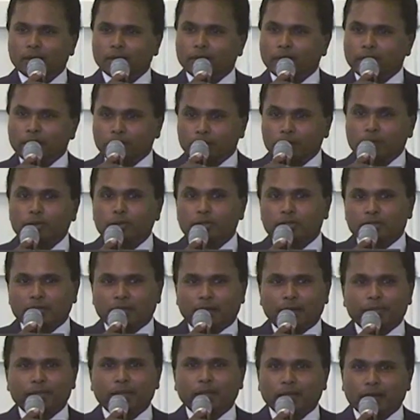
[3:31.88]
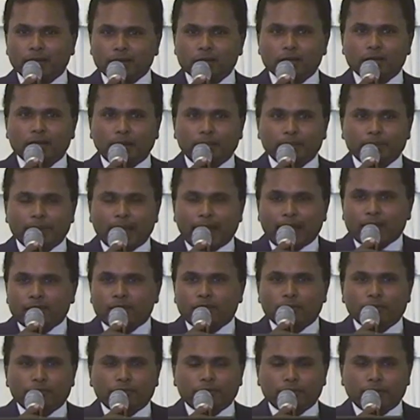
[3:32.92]
When you do something and you come
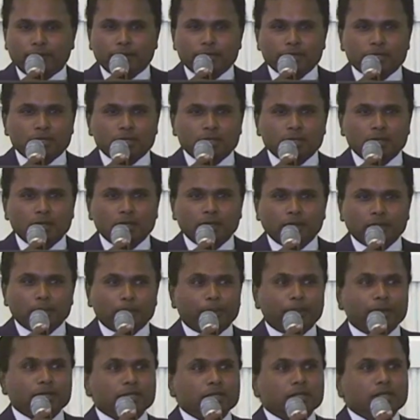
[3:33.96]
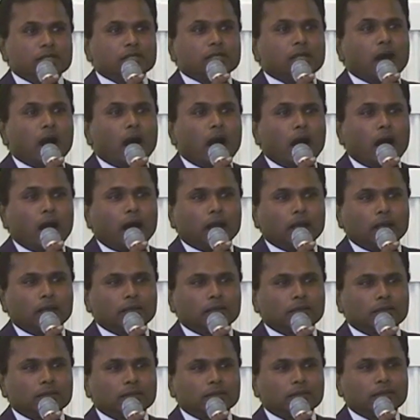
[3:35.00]
back, you finish, the person is gone.
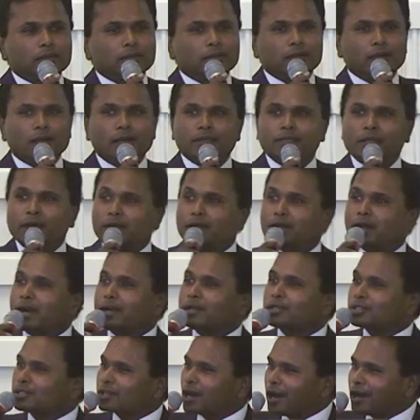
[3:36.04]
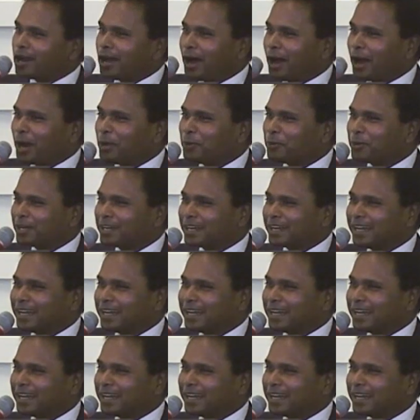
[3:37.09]
Then you got to start all over